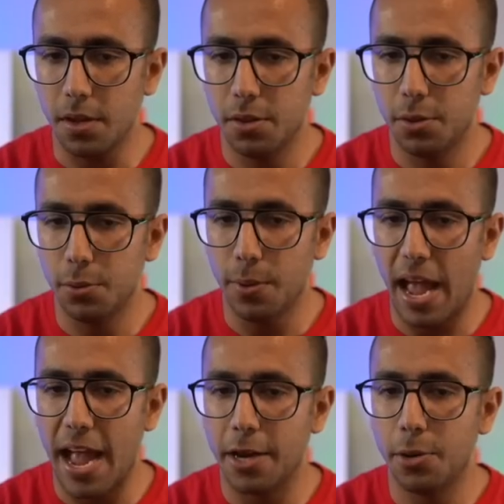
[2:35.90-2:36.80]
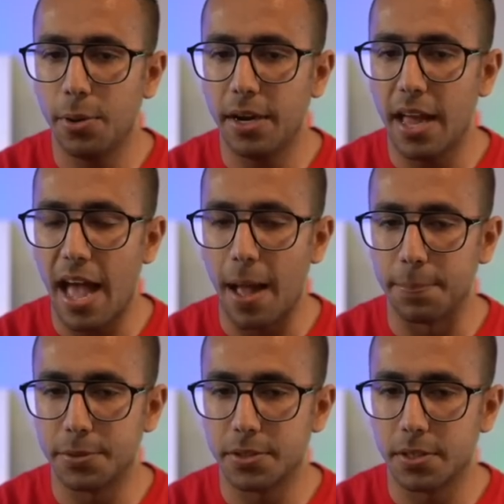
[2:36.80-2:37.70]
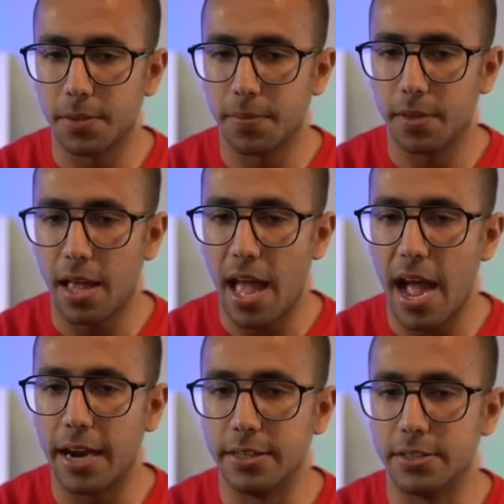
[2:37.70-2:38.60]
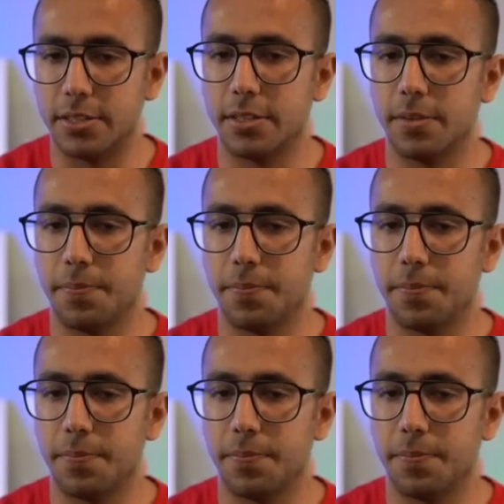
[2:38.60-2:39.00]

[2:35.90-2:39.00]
through Android apps ads.